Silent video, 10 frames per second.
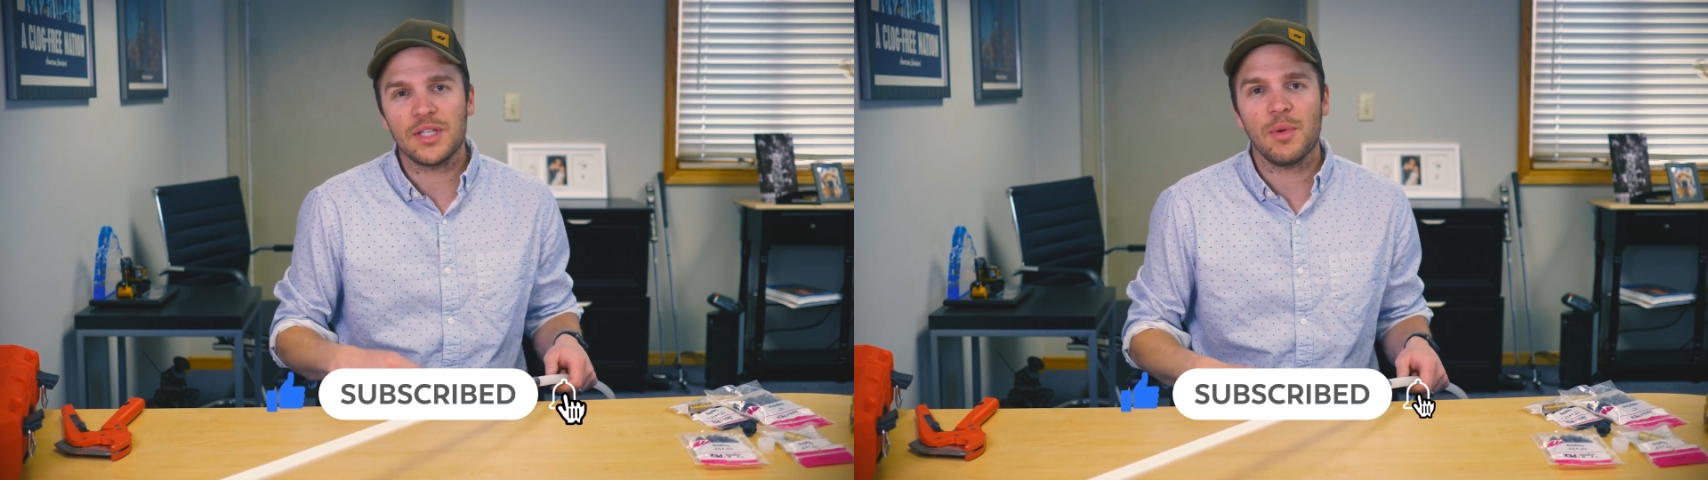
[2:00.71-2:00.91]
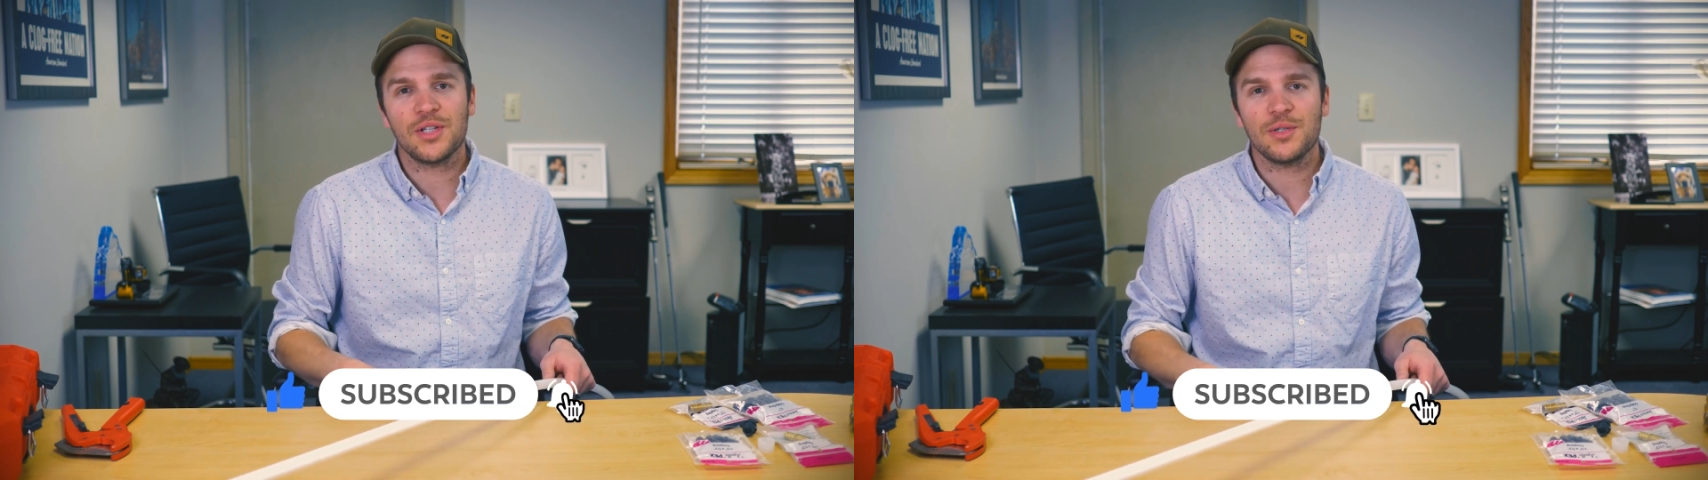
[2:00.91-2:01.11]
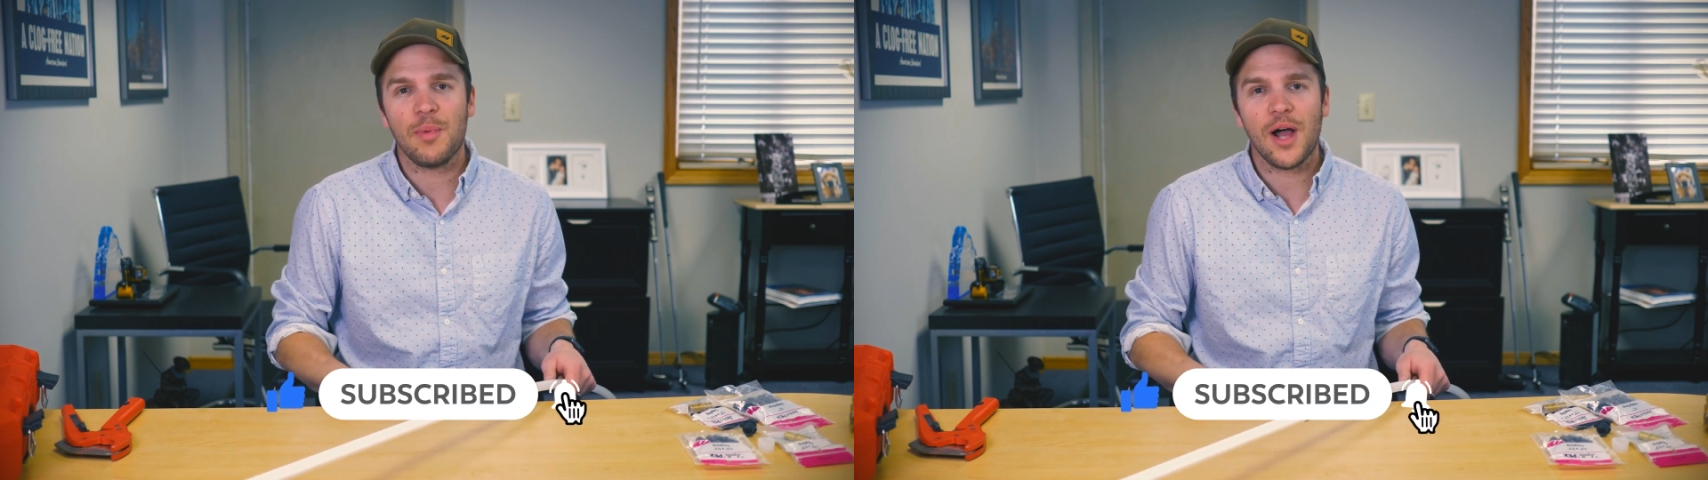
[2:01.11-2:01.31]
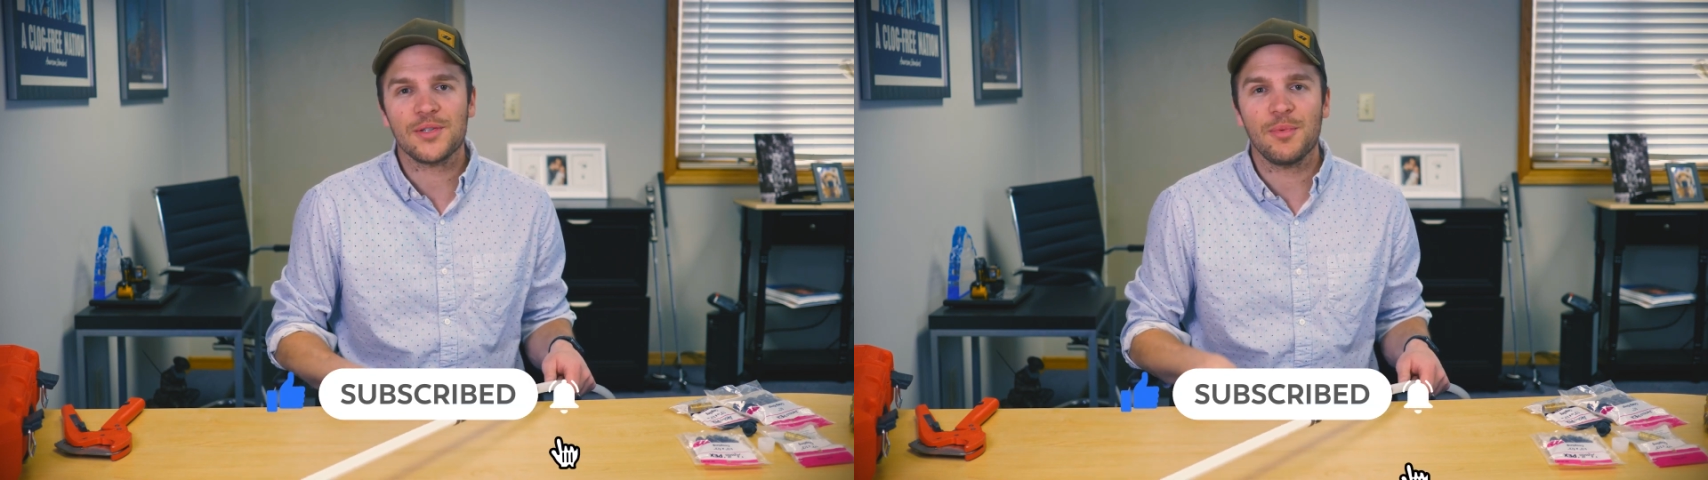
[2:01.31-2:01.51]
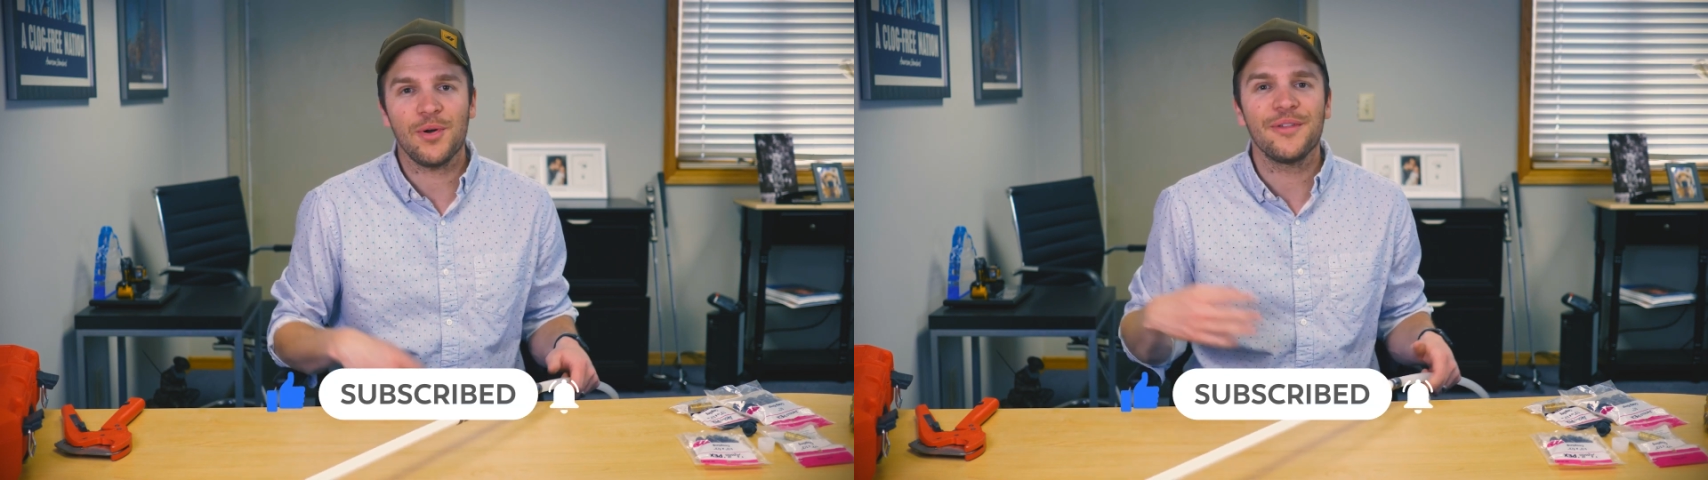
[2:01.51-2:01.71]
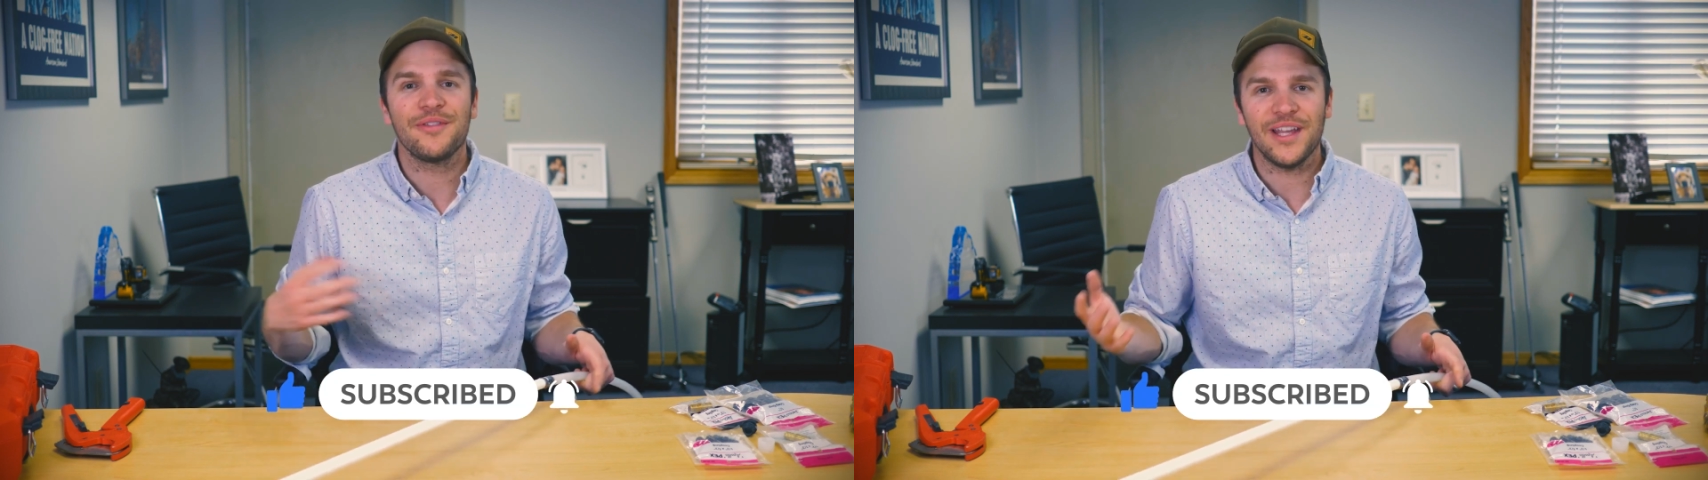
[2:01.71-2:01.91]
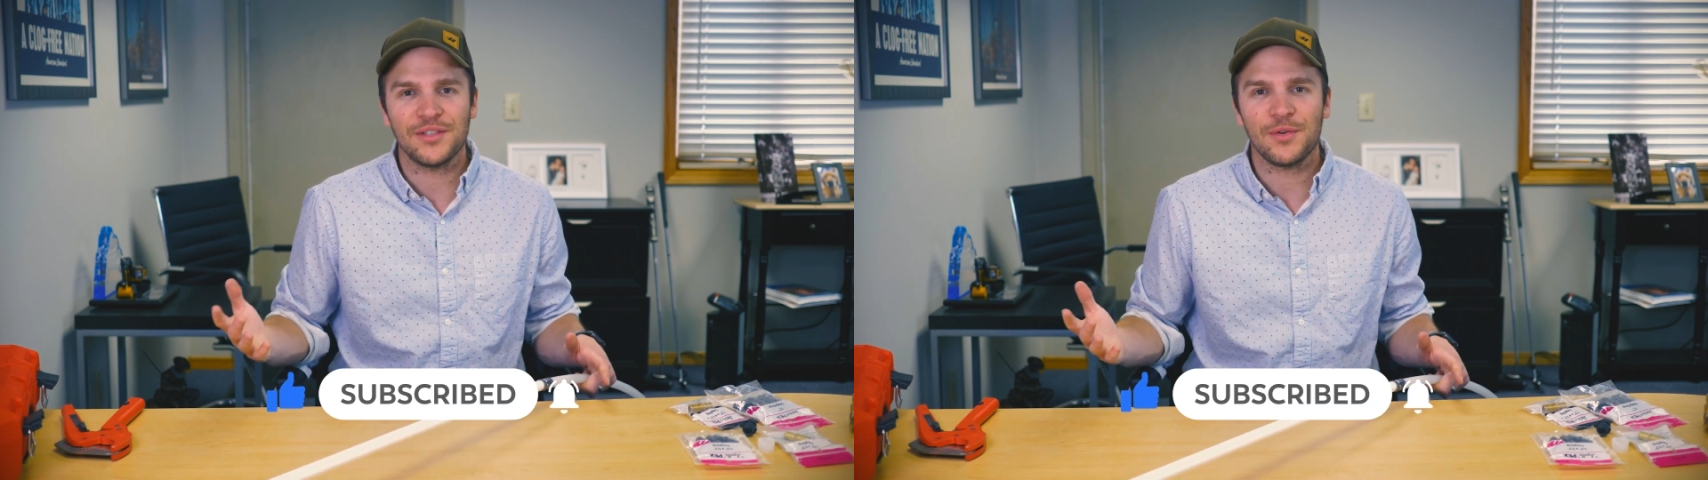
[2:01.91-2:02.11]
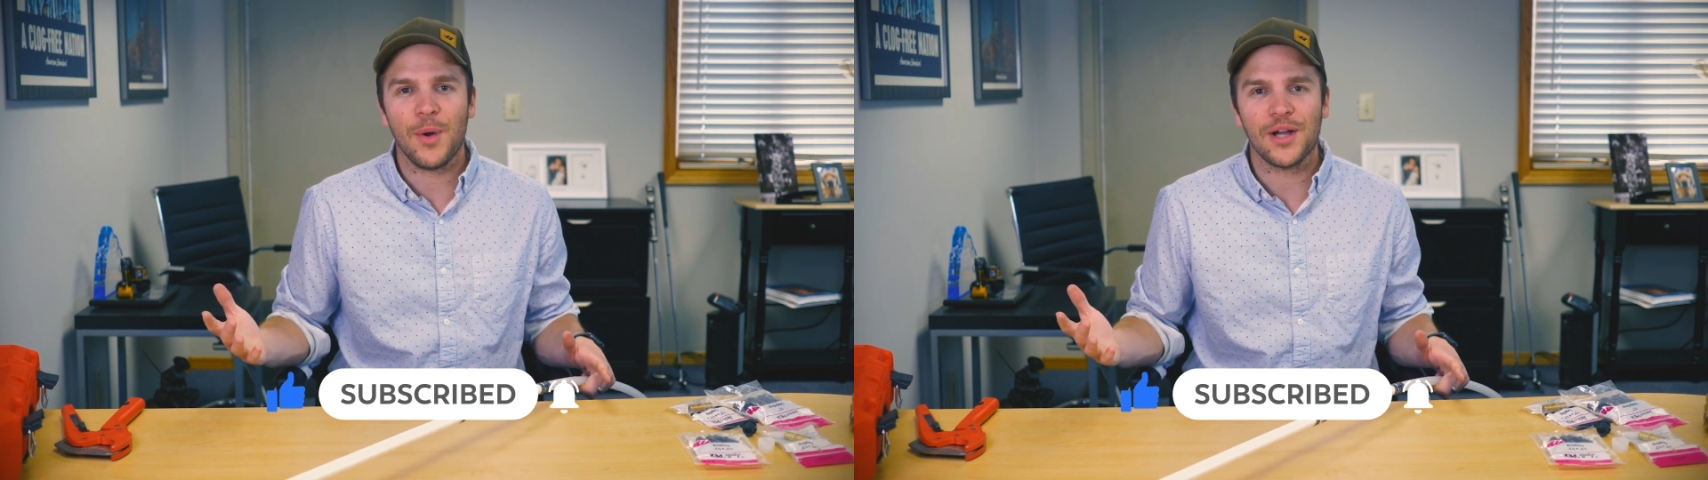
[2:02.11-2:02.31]
much as possible. Thanks
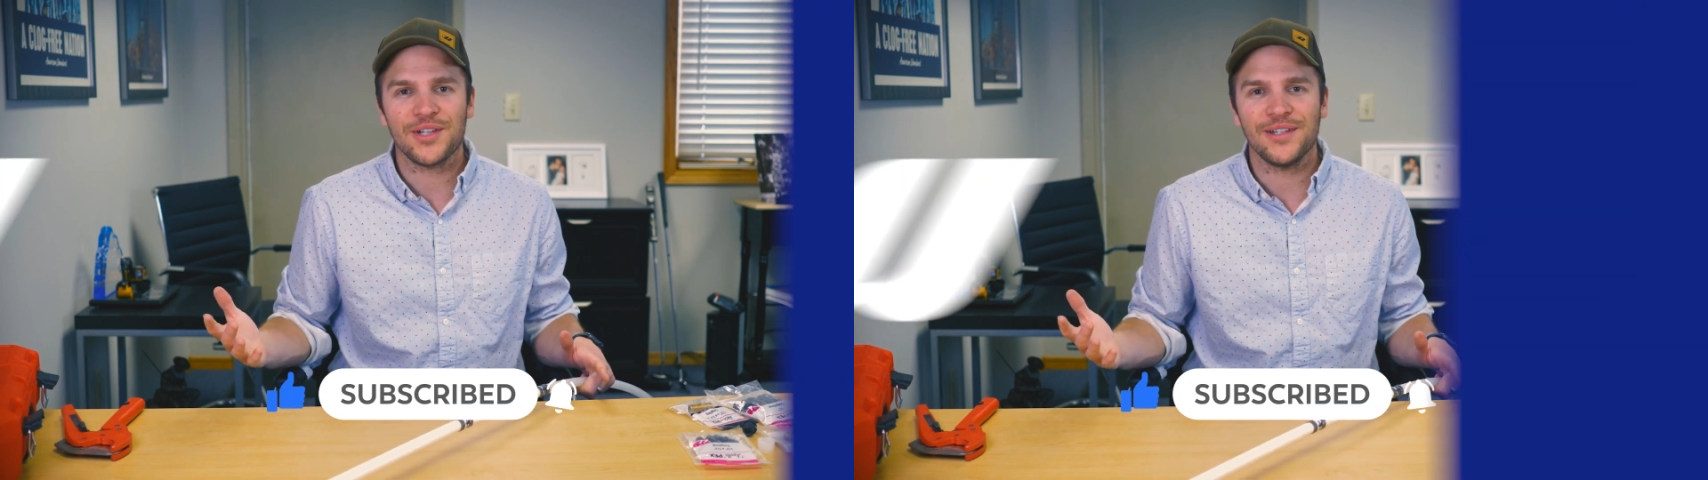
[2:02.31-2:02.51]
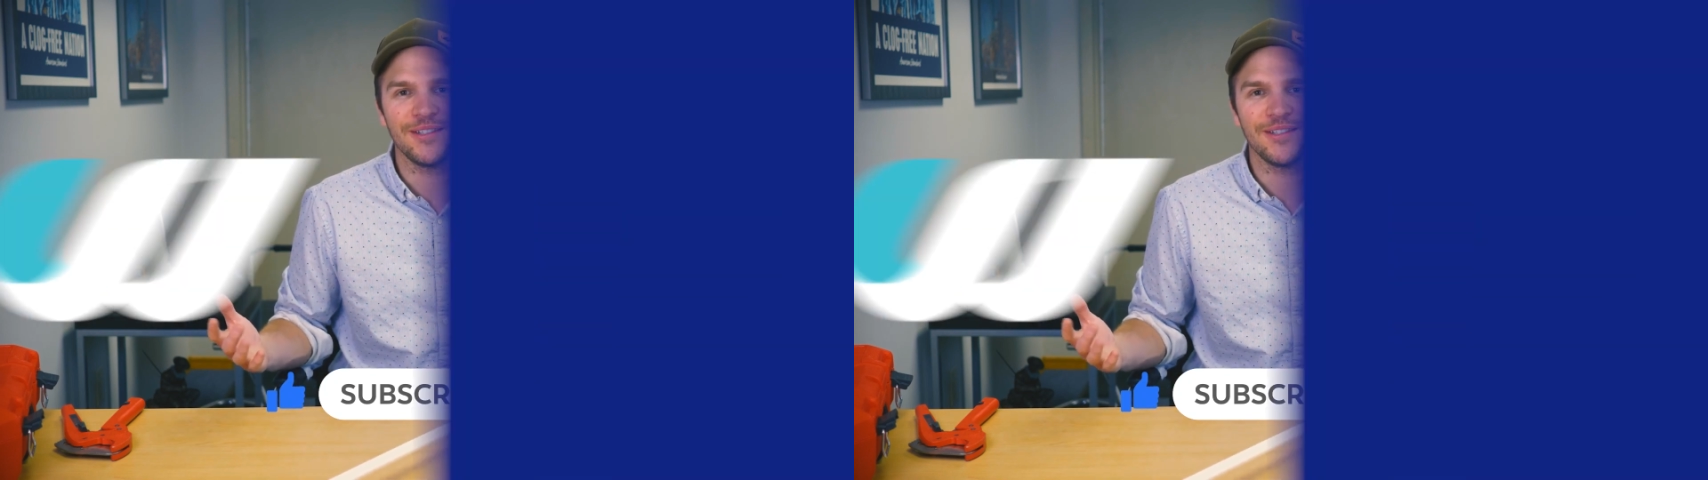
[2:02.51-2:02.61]
for watching.